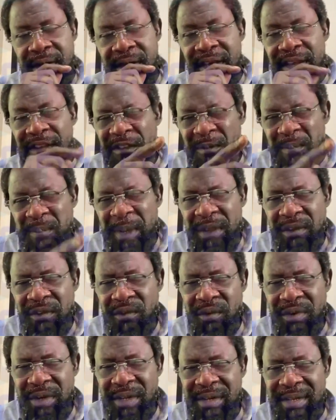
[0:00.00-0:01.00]
It speaks
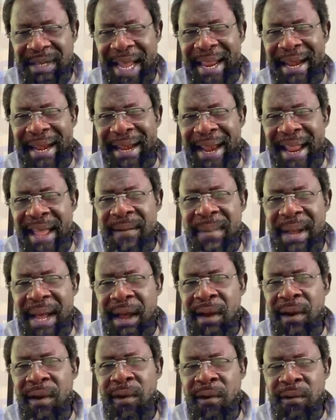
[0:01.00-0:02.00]
to the
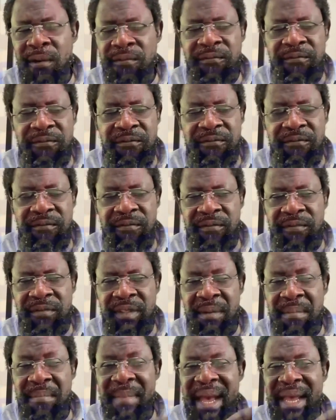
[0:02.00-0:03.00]
dilemma of the
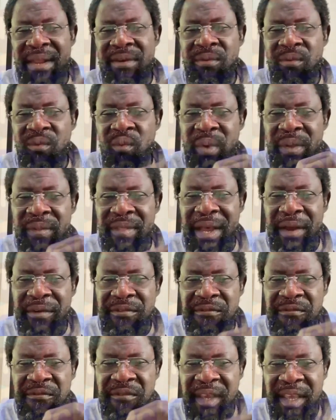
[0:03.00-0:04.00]
man without
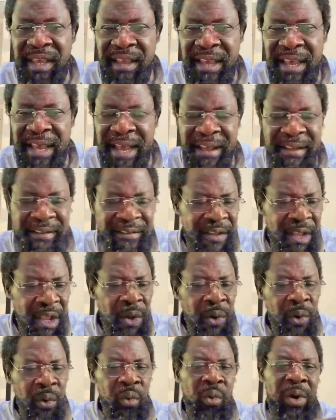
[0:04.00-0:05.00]
fingers
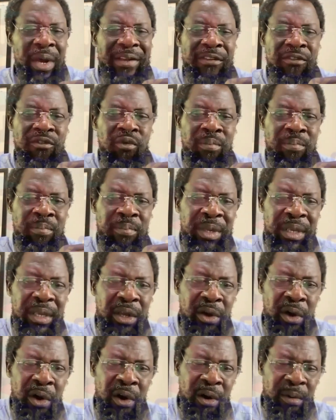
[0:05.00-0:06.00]
who has to pick
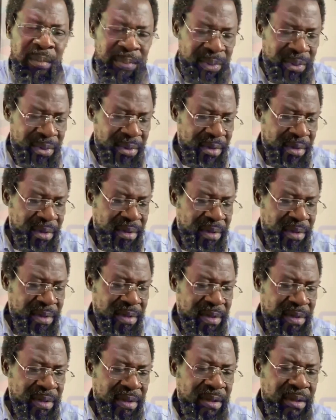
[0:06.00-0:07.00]
up
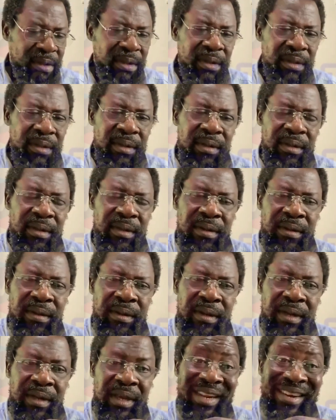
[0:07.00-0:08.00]

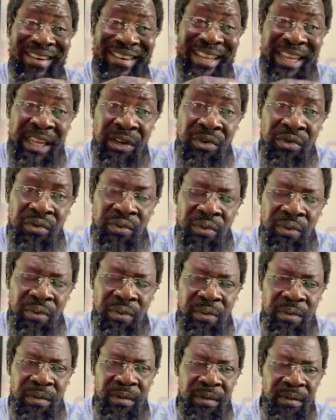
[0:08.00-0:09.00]
a needle
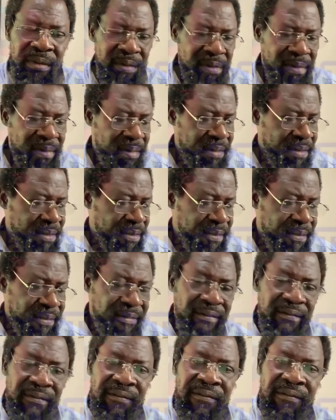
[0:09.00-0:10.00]

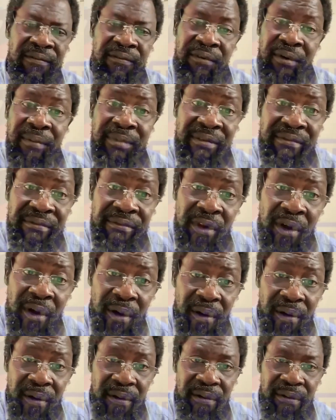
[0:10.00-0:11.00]
from the
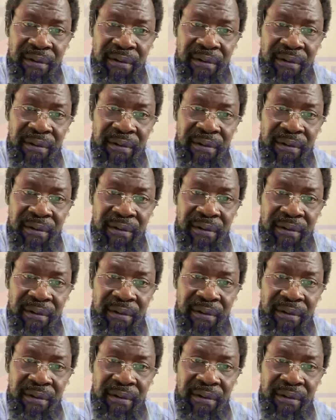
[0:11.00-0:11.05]
floor.